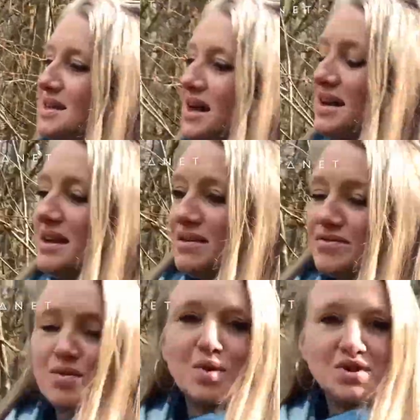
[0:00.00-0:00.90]
I
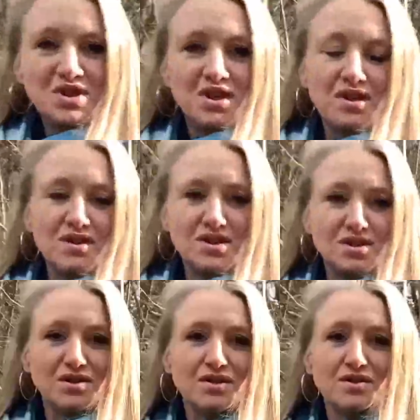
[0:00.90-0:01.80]
love watching the
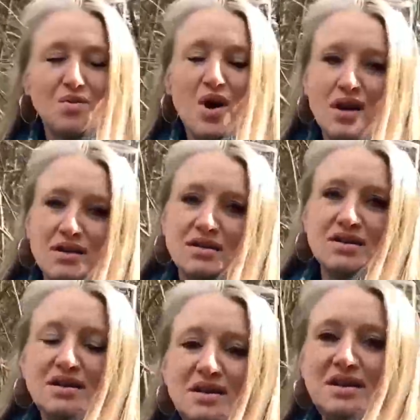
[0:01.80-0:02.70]
children wild
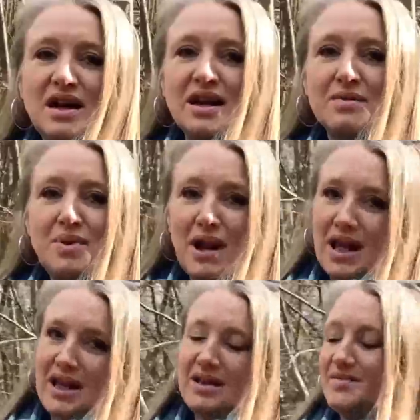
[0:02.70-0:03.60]
and at
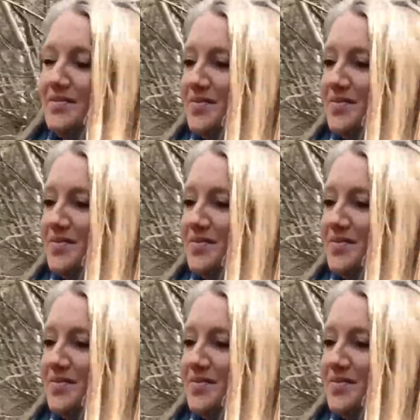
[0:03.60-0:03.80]
play.